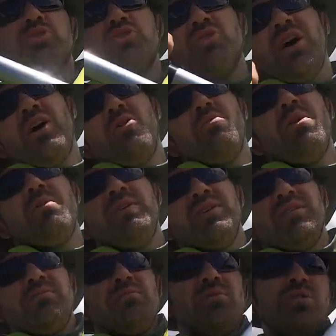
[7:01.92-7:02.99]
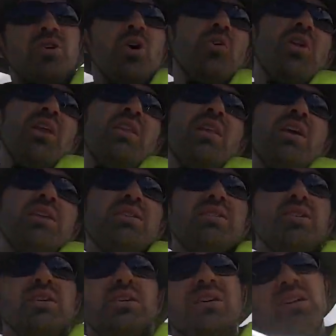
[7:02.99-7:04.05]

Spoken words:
with trout, maybe some kokanee lakes,